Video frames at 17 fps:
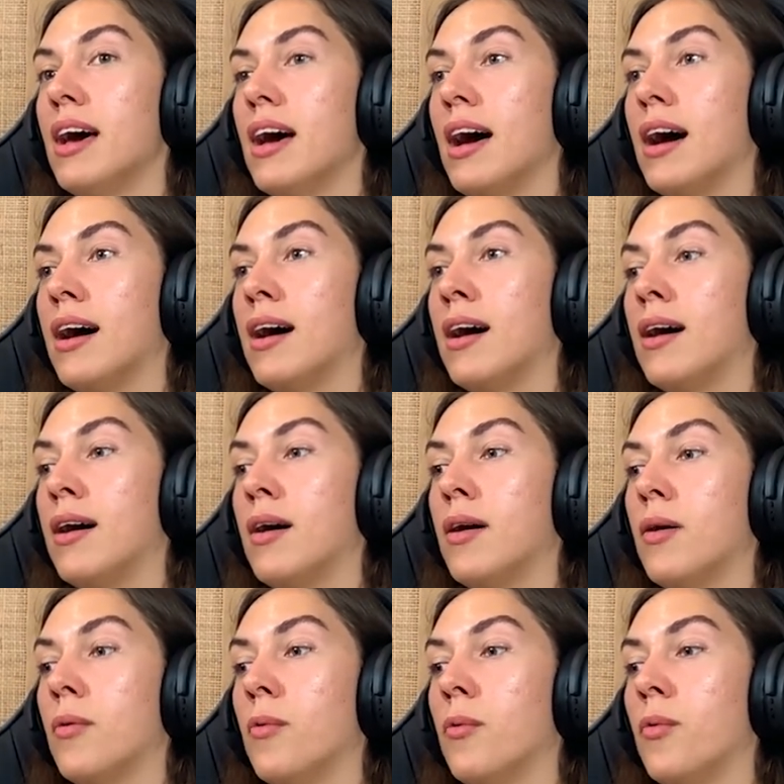uh,
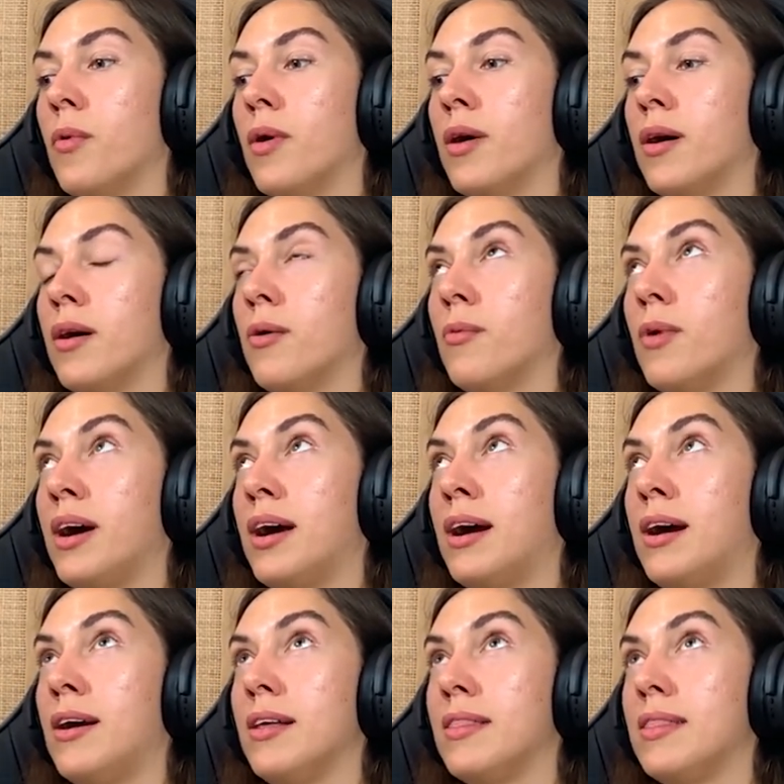wh
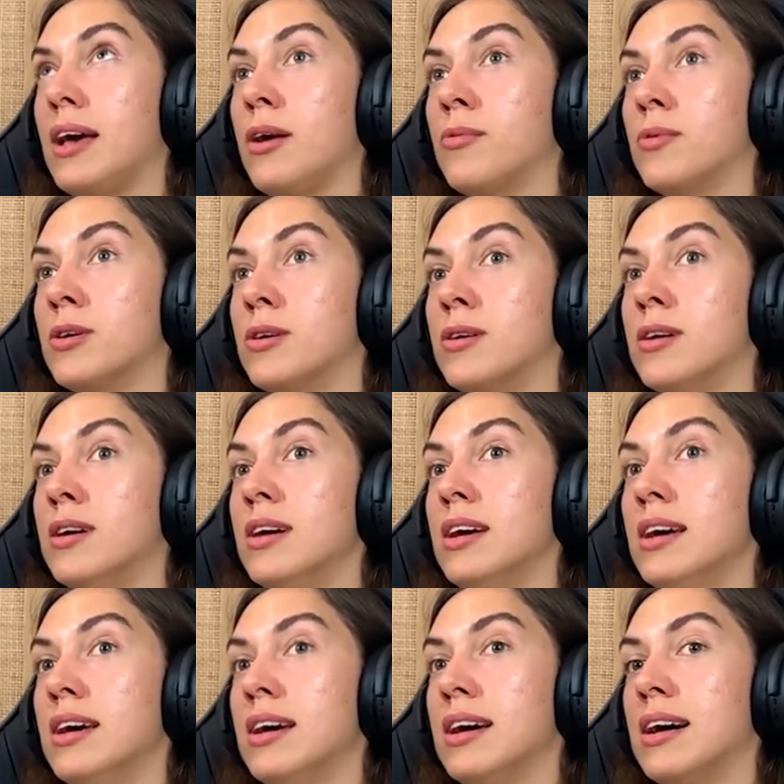where they were
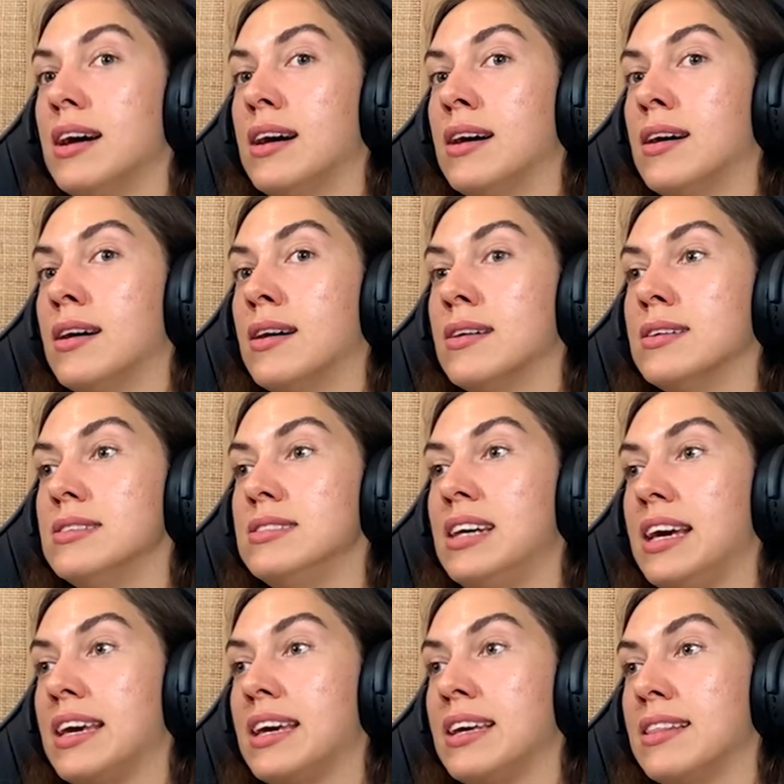uh,
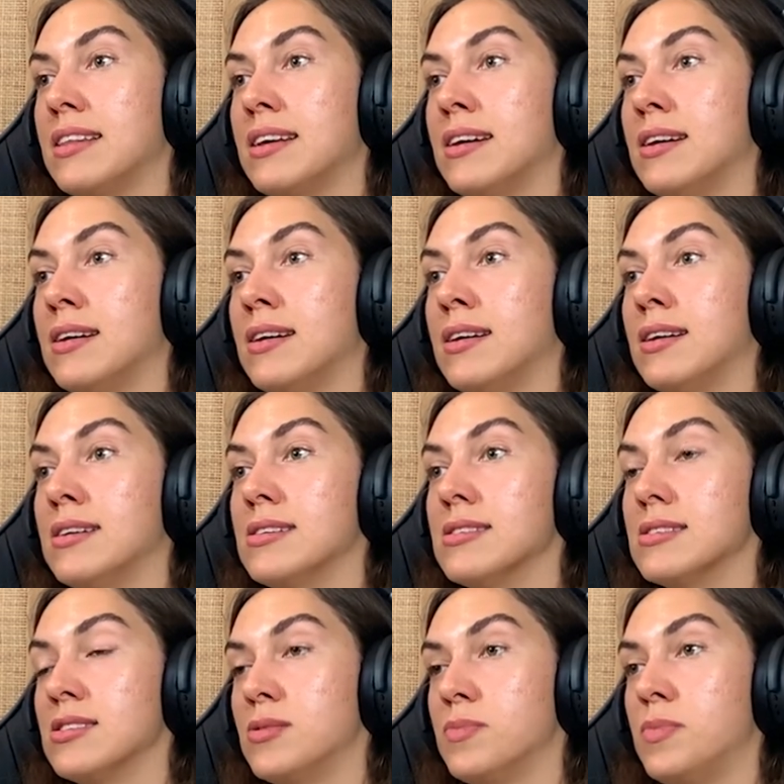taking the
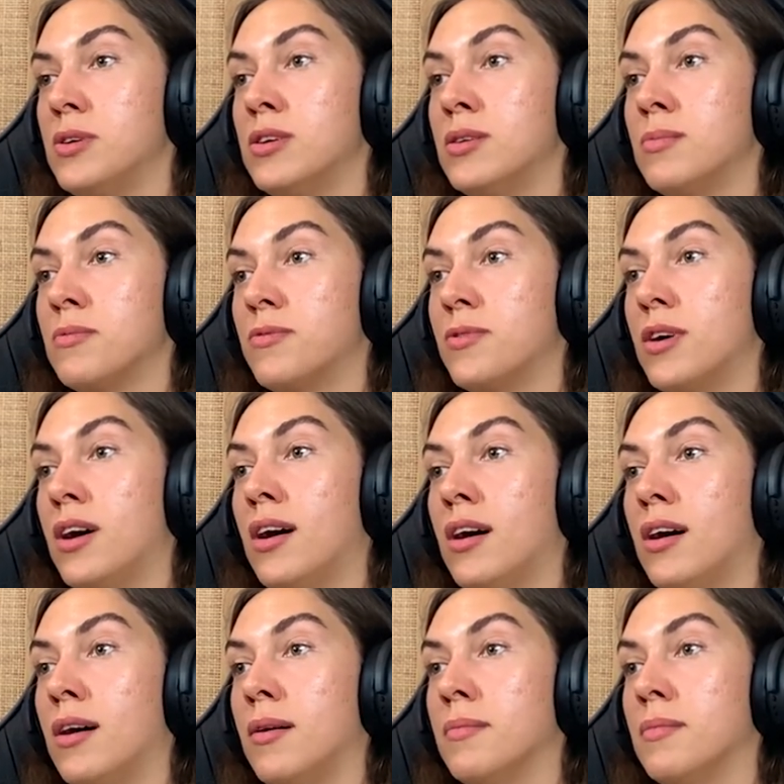sperm
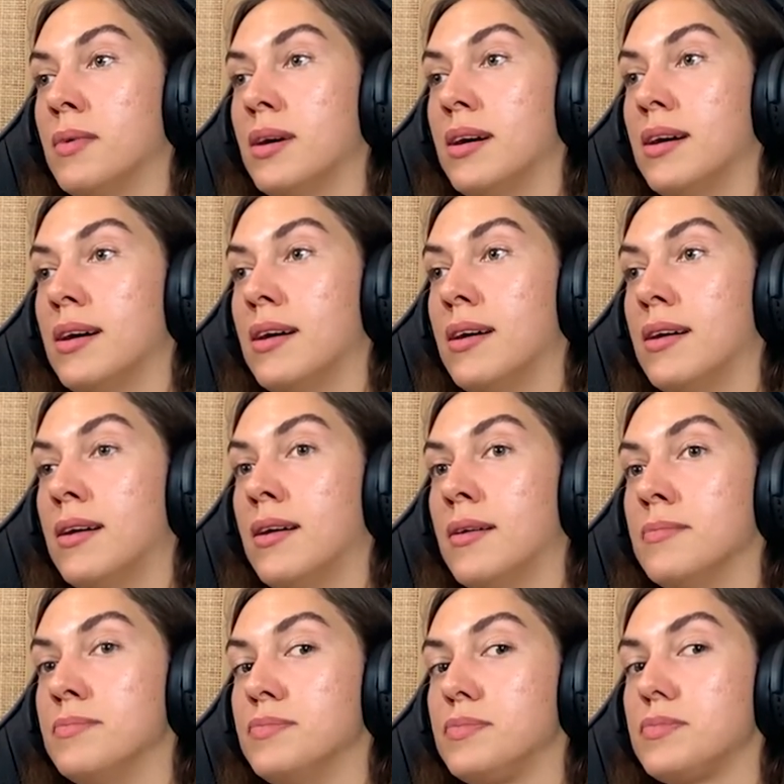from
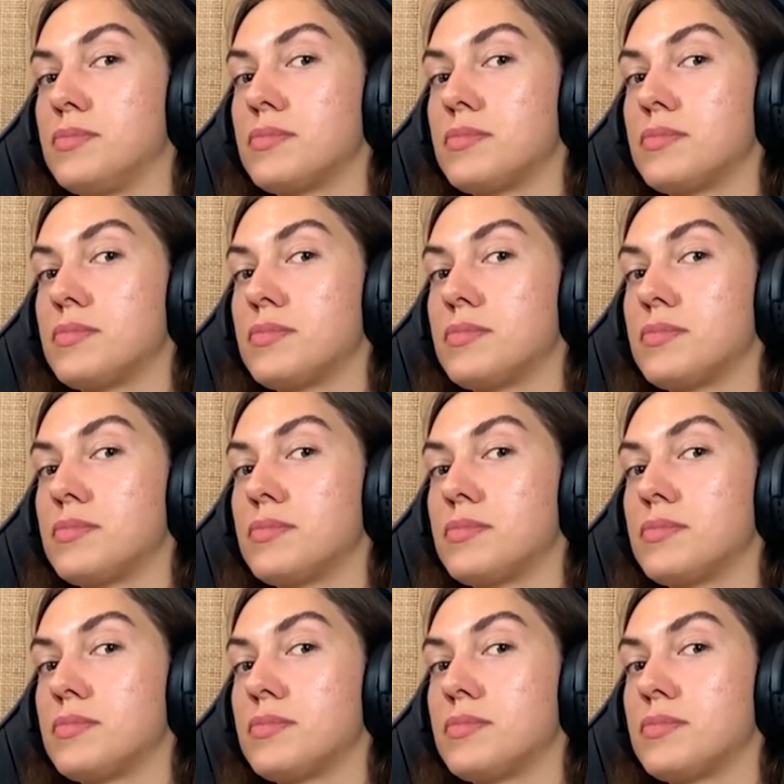um,